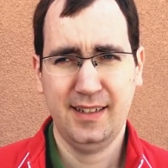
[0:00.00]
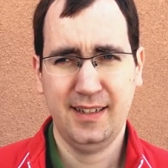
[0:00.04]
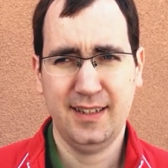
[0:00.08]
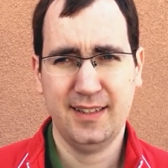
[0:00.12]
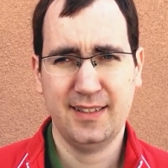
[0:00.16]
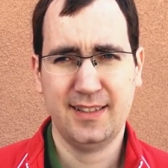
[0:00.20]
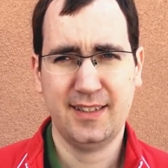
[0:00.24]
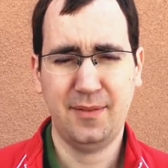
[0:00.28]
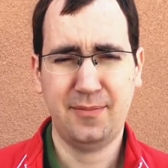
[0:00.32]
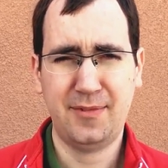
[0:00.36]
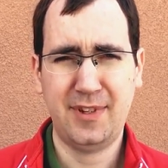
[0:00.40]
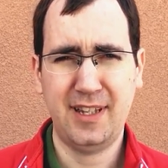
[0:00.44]

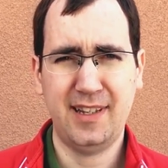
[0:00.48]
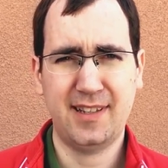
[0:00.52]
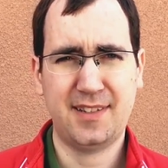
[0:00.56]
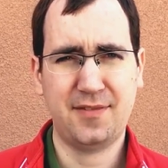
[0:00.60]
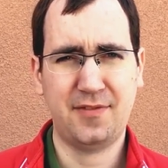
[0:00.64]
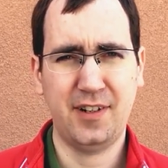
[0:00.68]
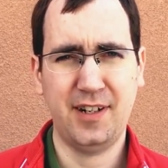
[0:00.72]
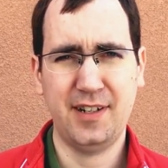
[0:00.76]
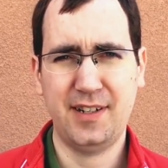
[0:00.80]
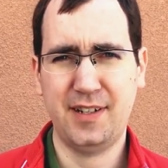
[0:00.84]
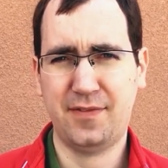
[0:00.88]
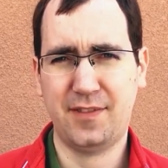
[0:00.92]
something that's
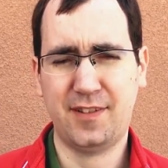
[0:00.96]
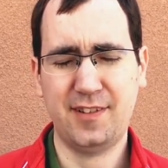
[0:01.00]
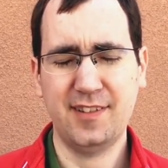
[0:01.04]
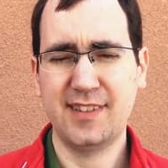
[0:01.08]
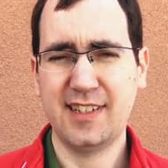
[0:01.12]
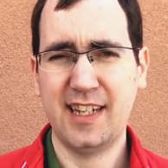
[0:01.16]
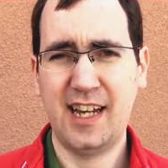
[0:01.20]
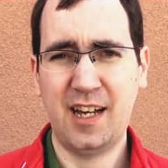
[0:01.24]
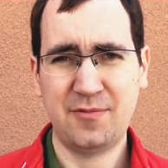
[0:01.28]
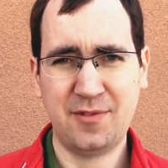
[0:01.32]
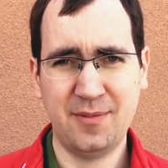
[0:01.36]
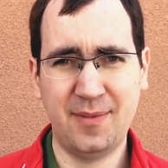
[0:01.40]
very difficult
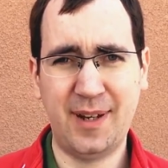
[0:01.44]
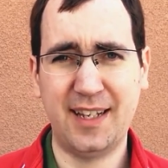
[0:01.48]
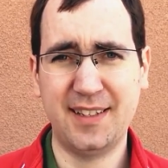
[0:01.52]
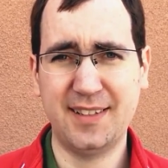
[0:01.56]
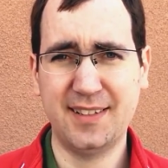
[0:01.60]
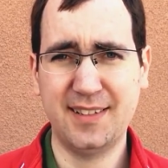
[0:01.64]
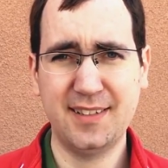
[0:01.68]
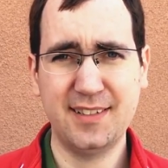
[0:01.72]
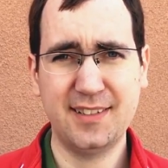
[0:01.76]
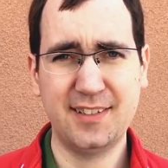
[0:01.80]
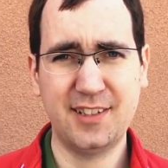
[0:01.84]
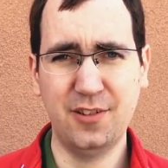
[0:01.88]
to
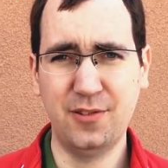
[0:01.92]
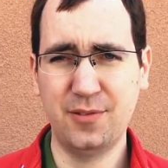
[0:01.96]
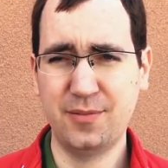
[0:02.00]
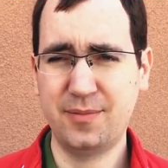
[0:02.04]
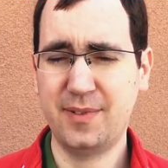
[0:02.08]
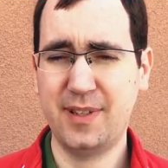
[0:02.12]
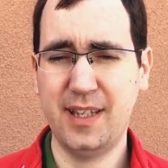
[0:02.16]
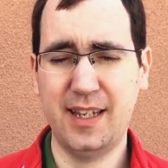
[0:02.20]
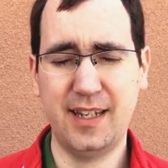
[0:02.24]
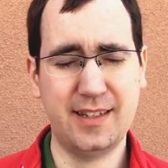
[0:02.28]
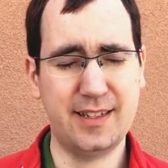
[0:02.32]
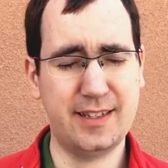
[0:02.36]
optimize. So
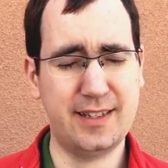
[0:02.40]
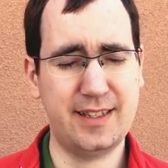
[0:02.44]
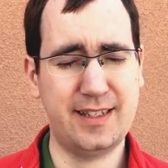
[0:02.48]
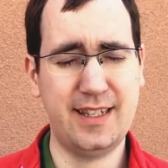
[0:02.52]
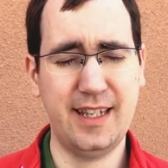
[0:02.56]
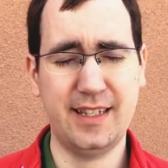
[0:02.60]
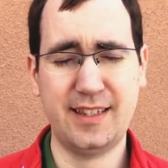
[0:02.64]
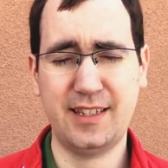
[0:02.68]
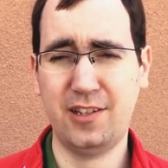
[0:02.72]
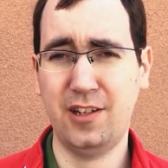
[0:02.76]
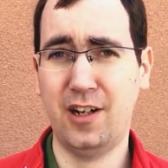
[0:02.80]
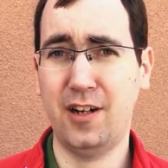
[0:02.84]
uh,
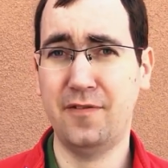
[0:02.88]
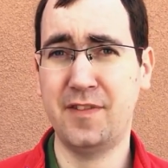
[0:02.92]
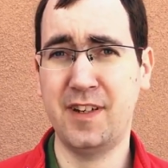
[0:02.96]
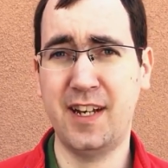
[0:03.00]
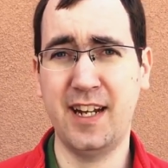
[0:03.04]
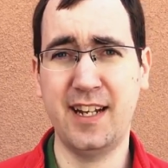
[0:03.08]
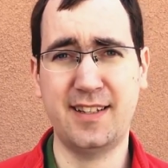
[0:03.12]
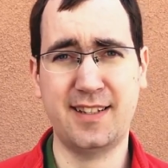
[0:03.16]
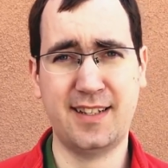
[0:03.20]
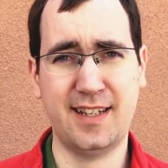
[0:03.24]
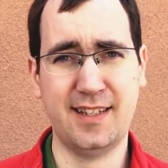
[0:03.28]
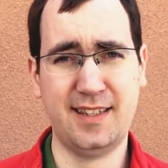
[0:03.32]
get the coffee
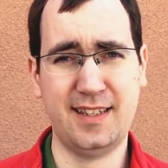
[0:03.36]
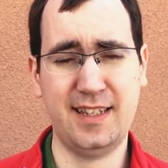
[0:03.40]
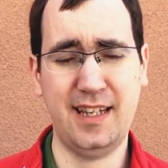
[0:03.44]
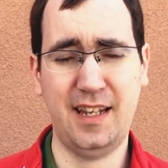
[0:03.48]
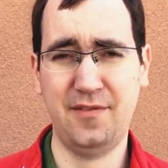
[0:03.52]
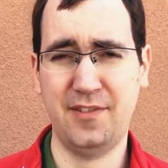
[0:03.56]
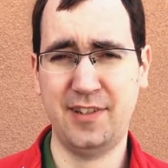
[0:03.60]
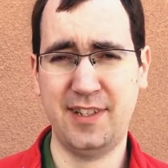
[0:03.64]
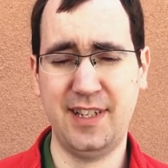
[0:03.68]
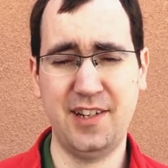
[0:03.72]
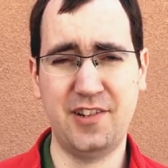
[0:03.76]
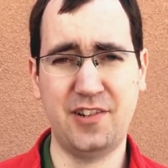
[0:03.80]
dates, get the
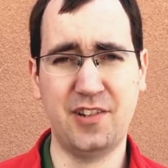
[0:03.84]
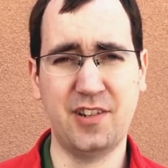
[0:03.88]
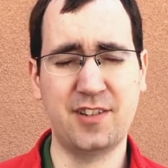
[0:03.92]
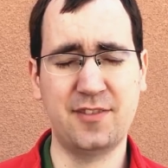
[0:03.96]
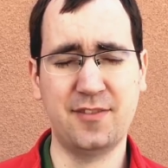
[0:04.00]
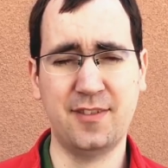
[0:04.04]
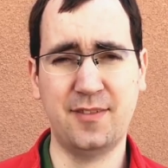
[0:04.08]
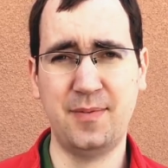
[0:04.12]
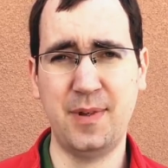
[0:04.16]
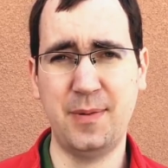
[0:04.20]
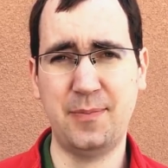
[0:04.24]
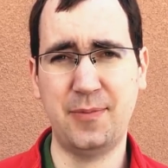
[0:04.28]
conversations
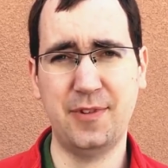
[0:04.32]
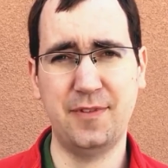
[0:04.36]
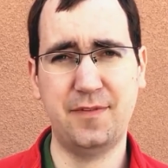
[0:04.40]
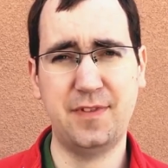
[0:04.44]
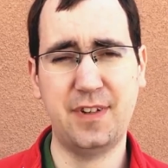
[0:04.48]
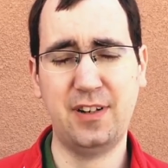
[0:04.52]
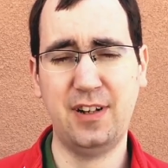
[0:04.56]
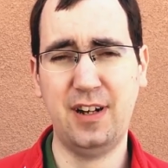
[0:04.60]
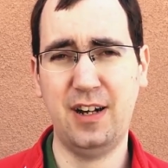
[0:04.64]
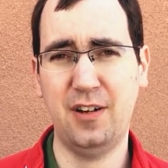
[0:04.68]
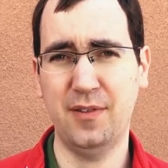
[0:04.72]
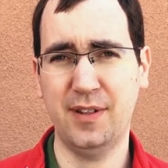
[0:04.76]
with people,
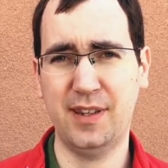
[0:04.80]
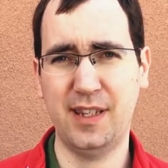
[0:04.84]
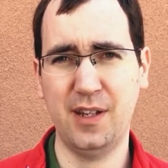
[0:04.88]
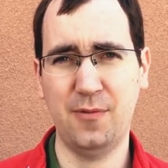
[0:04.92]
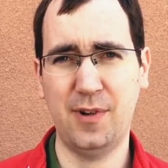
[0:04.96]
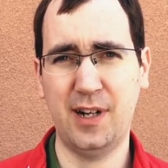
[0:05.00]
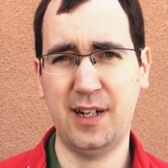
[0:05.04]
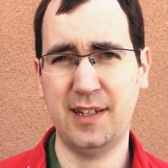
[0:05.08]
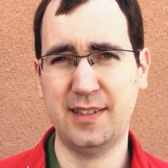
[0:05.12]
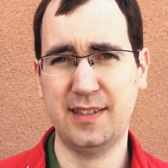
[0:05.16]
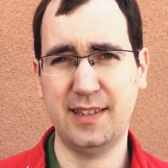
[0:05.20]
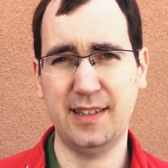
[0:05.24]
figure out what they
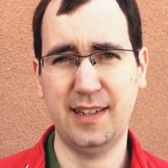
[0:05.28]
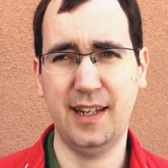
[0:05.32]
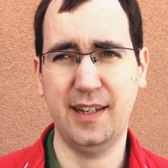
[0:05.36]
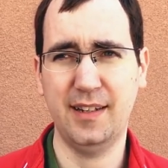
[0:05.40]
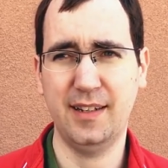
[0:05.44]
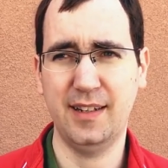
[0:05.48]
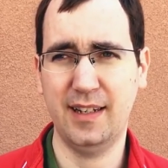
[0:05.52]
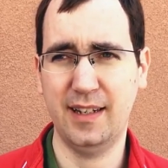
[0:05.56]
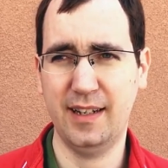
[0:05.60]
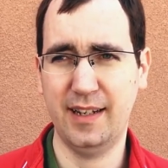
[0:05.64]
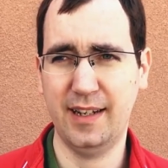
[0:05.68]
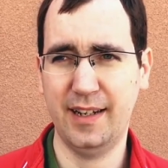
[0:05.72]
want, and then
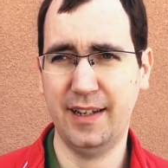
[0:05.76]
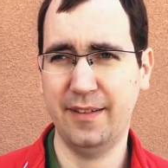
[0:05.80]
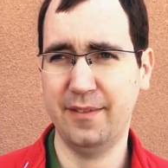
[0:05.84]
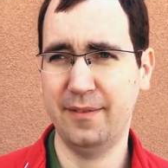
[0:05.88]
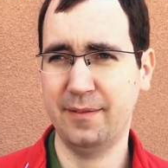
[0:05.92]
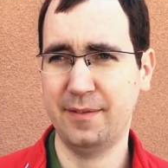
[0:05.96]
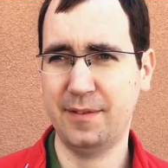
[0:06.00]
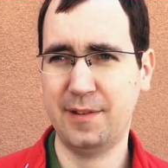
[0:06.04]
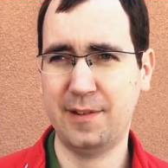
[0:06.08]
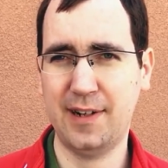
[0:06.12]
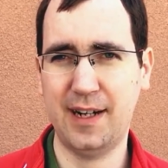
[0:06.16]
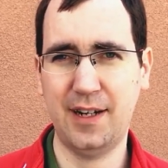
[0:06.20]
uh,
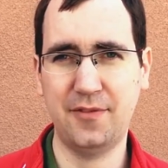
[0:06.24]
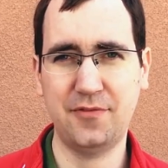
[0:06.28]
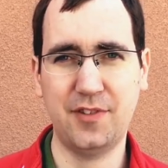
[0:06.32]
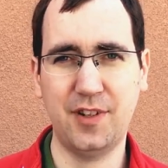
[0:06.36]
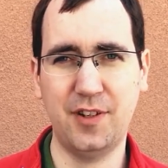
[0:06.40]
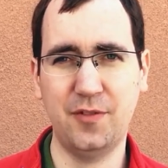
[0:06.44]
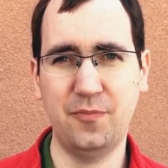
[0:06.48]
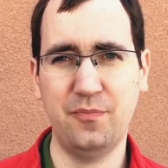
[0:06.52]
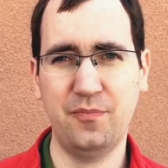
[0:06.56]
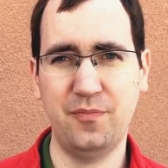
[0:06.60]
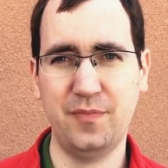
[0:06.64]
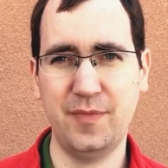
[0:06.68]
craft
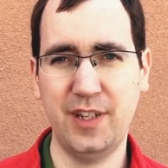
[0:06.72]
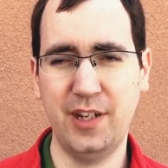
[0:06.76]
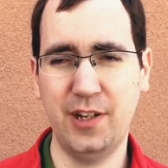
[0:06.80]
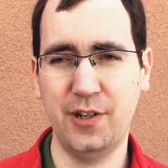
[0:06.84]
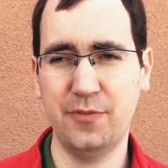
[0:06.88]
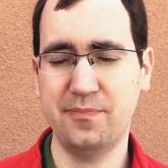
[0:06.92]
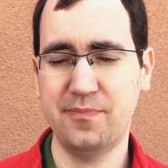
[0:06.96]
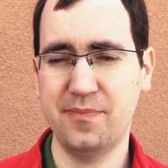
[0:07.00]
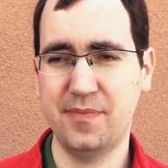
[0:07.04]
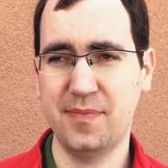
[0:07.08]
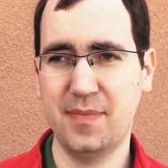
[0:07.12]
a, you know,